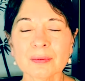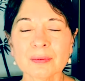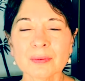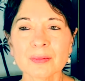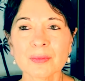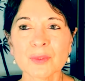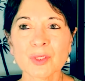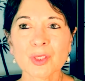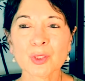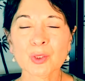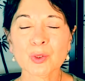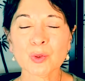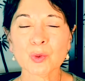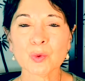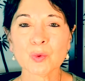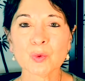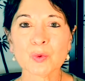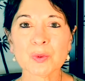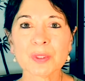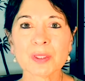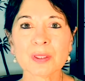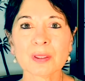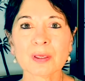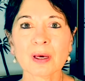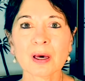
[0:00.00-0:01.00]

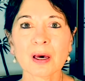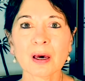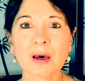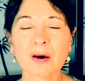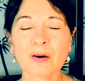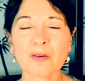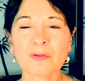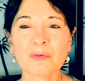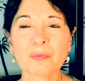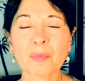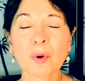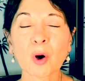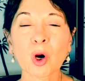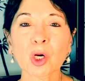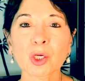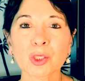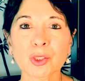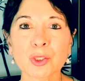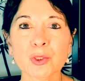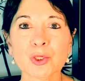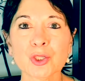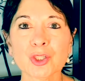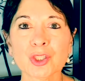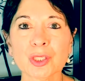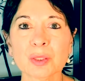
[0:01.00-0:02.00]
twos, of
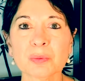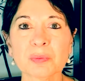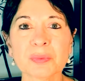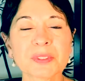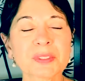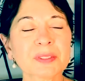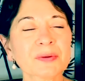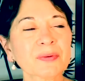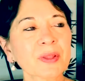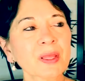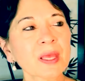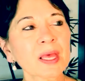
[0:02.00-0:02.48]
partnerships.